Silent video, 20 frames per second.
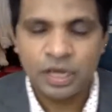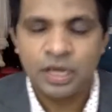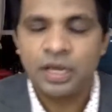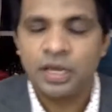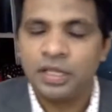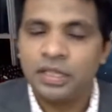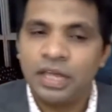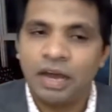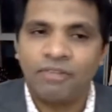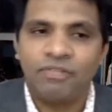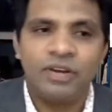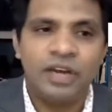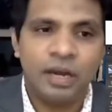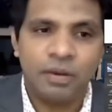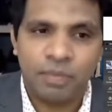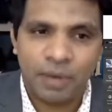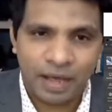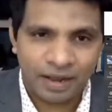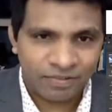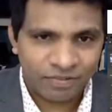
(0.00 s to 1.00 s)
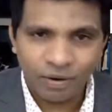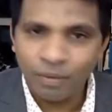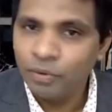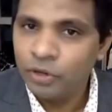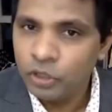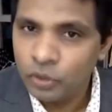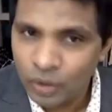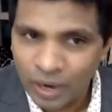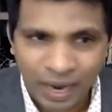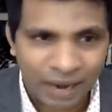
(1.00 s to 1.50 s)
In the affiliate platform,
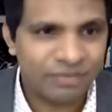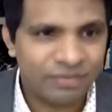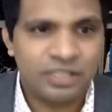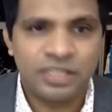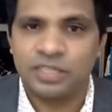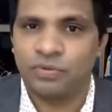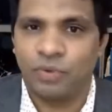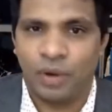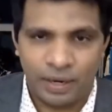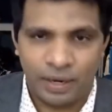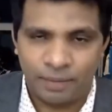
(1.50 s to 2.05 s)
you have this one.